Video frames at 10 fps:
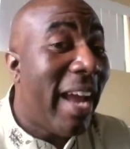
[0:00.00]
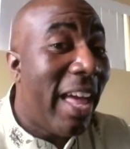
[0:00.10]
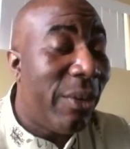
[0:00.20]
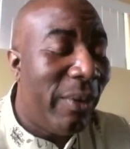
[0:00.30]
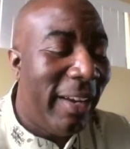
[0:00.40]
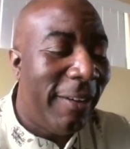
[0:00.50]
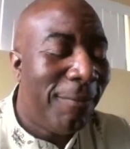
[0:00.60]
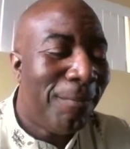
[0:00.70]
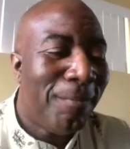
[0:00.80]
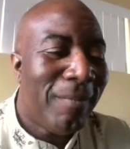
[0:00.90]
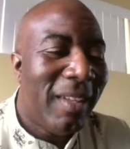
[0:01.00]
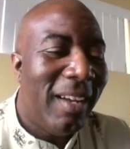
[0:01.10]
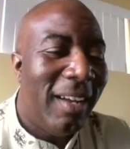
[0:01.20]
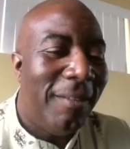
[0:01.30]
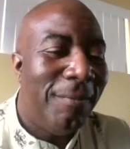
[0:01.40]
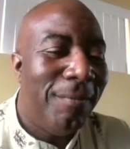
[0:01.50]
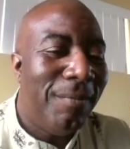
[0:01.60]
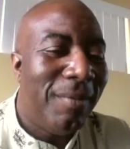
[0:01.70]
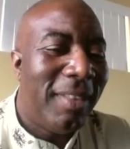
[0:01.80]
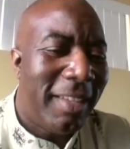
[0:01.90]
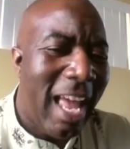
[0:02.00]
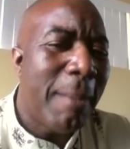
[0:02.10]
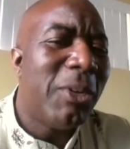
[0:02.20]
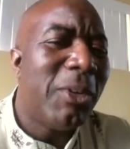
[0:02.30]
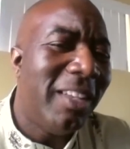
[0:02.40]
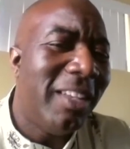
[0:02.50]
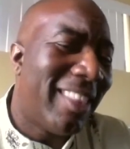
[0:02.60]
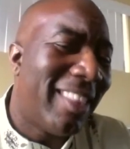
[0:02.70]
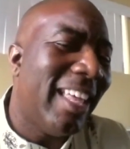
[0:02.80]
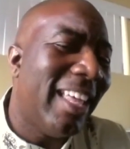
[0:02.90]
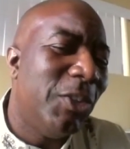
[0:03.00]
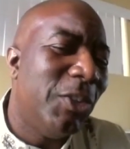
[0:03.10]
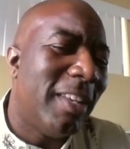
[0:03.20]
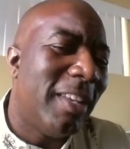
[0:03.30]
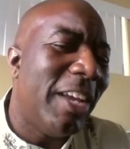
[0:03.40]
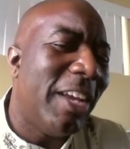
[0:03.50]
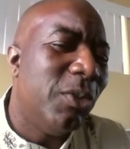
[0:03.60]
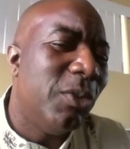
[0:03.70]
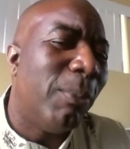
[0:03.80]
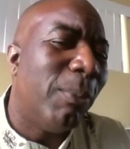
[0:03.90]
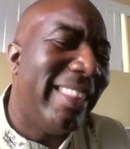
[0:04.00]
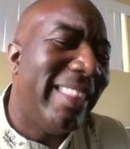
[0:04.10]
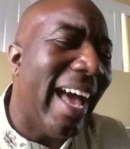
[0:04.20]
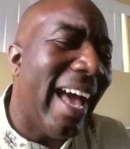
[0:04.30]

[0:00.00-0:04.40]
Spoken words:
social gathering, the camera still is the thing that I use to